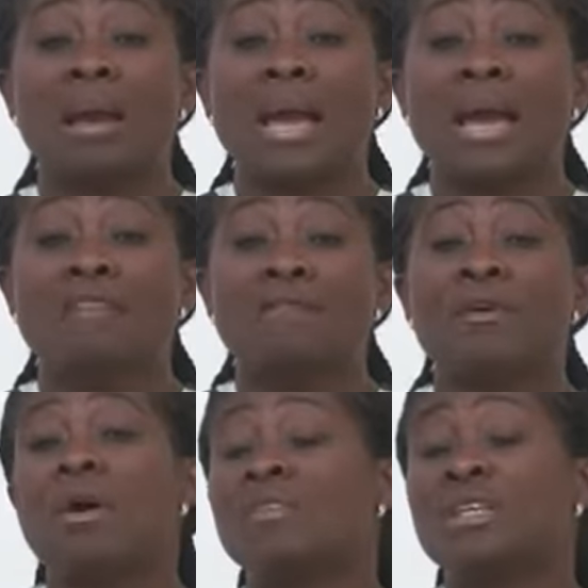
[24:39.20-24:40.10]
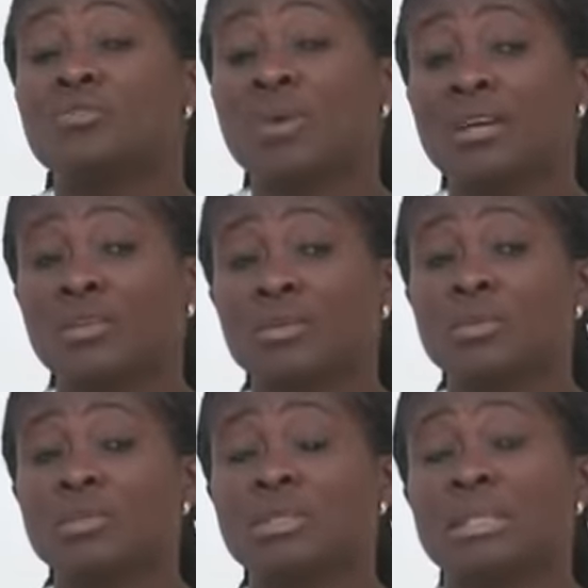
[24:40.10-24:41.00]
are involved in drug
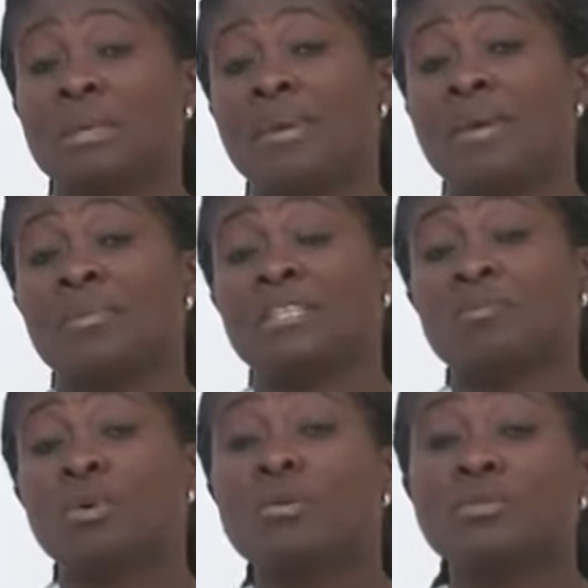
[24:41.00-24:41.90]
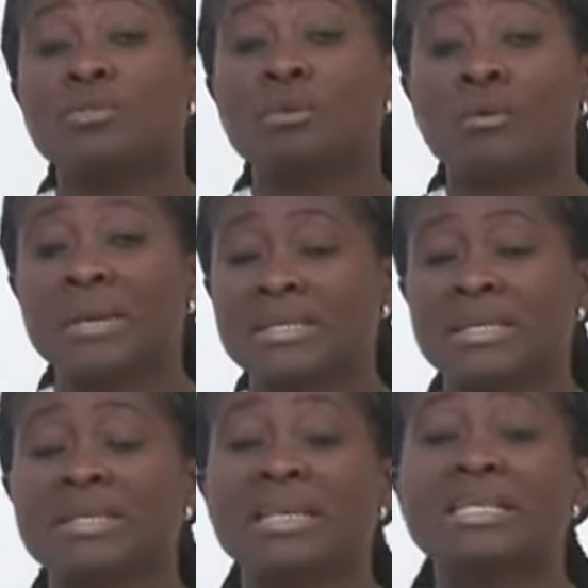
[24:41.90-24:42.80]
use, they may respond to your
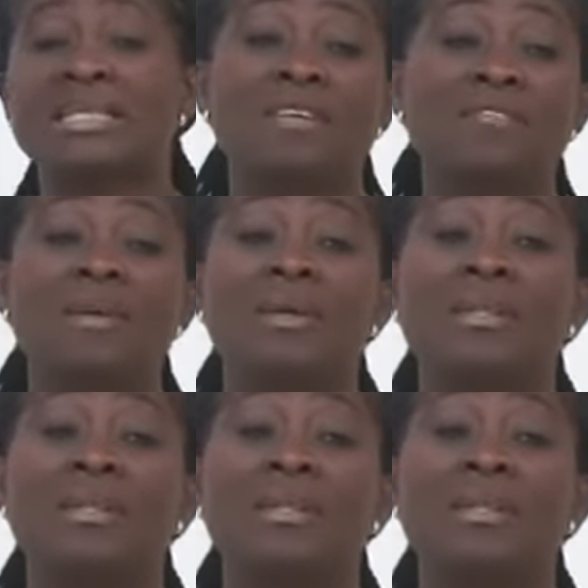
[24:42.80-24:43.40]
questions as if